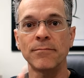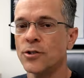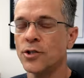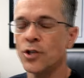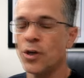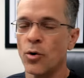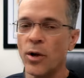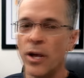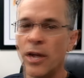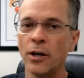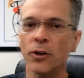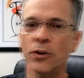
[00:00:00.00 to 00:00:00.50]

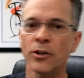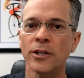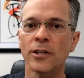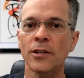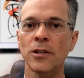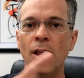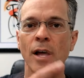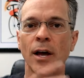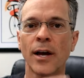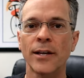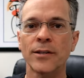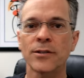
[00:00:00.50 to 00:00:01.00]
So
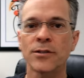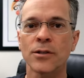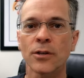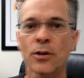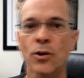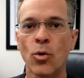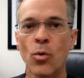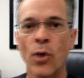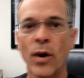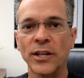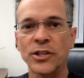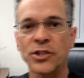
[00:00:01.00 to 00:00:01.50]
herein lies the
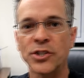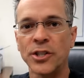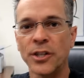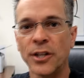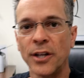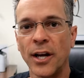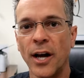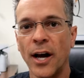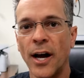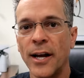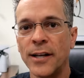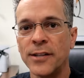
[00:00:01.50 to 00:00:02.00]
question,
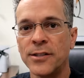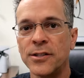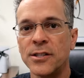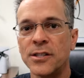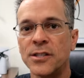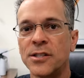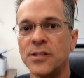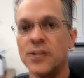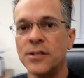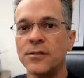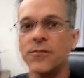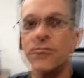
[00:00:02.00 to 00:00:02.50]
guys.
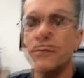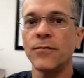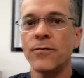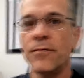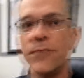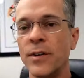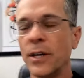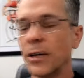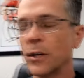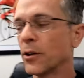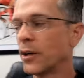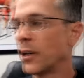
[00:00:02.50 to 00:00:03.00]
This is
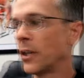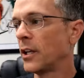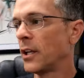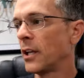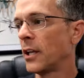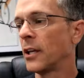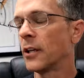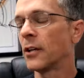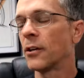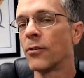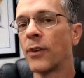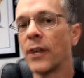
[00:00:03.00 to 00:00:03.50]
very
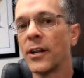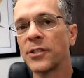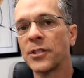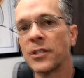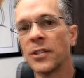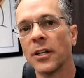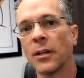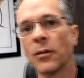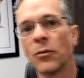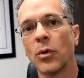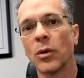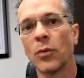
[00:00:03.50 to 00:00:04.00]

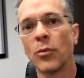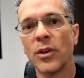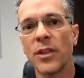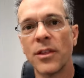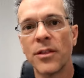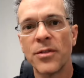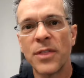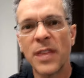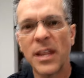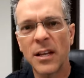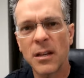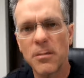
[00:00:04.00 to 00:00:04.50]
interesting when we
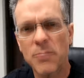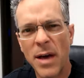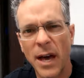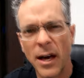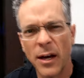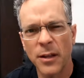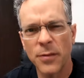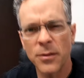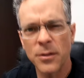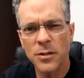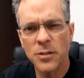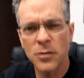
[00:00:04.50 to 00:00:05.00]
think
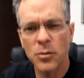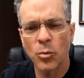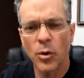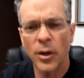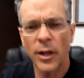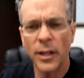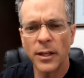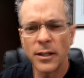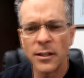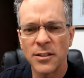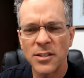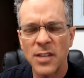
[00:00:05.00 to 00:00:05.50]
about it this
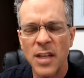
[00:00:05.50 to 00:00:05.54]
way.